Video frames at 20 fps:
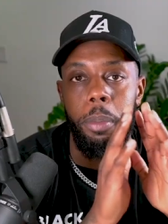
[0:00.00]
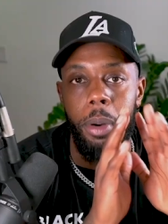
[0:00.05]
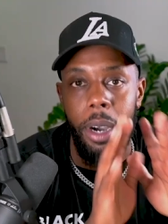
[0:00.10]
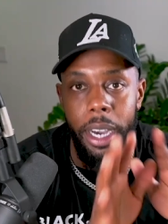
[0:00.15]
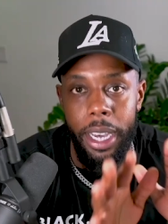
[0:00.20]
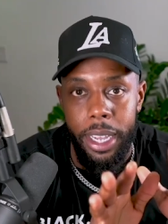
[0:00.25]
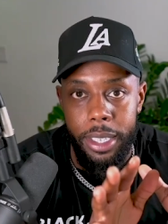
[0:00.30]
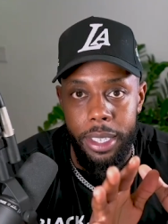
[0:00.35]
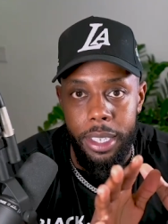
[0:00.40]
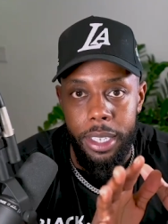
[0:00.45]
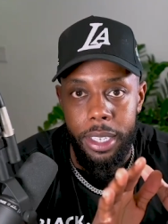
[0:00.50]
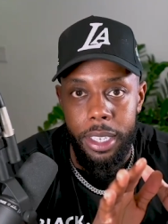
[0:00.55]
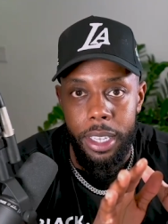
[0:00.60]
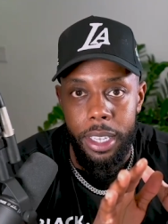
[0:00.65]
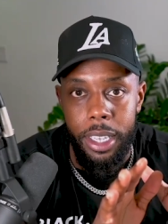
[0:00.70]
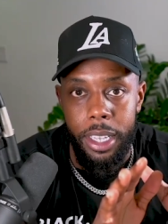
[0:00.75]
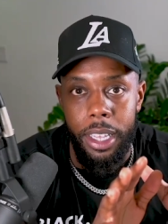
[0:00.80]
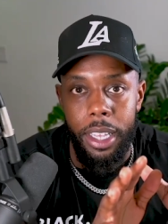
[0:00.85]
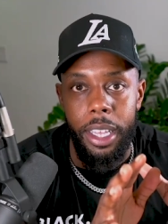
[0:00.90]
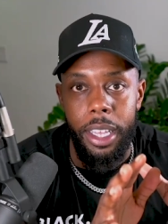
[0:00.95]
But
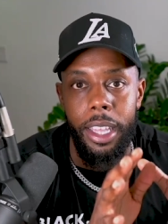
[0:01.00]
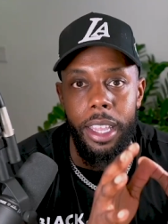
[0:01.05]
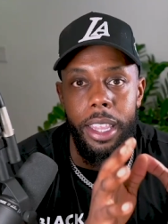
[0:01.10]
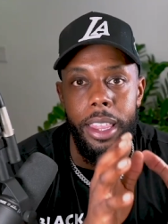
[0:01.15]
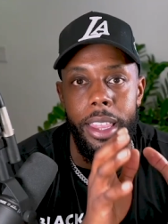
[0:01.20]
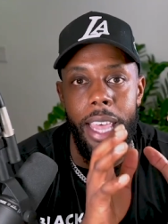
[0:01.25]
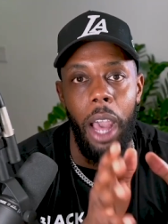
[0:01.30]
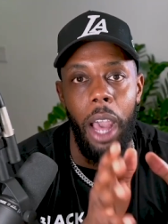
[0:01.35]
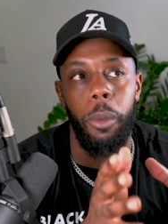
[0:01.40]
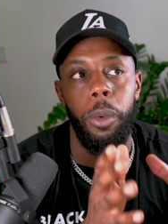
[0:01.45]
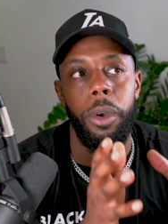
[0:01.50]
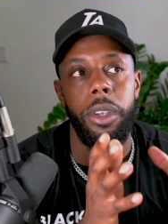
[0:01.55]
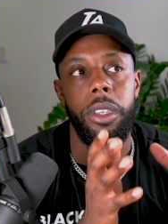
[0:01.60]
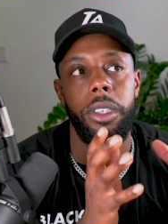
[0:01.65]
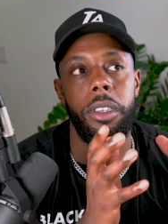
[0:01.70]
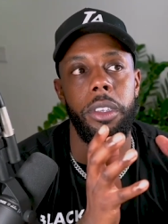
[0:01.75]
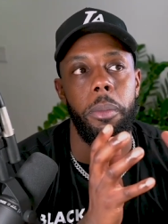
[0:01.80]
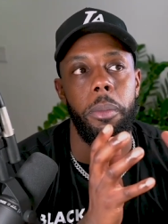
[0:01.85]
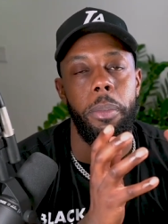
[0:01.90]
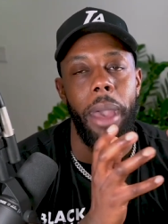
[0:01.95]
that
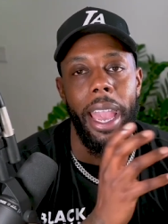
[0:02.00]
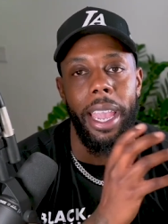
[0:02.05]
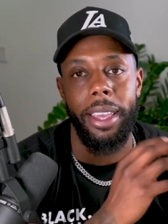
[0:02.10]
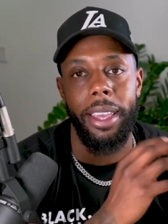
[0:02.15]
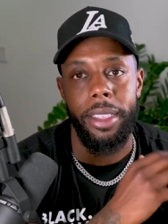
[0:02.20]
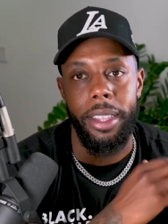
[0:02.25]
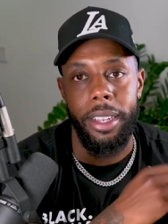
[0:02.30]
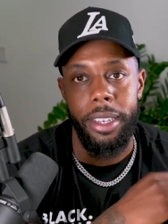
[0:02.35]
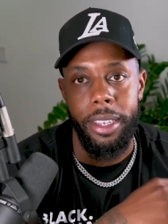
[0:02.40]
was back in the